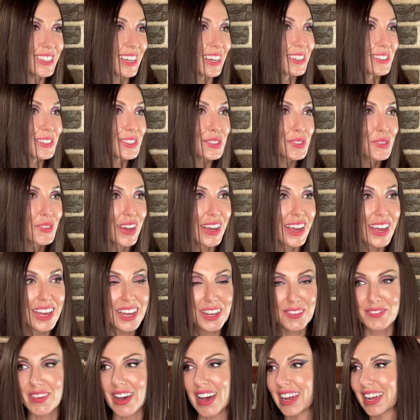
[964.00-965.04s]
like
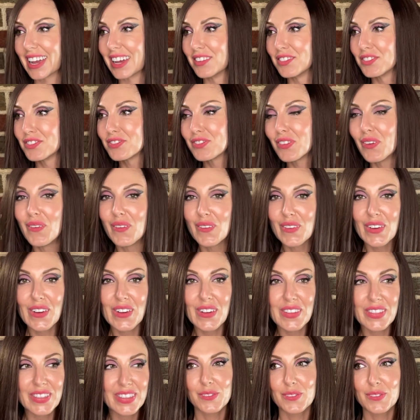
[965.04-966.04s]
swinging back and forth.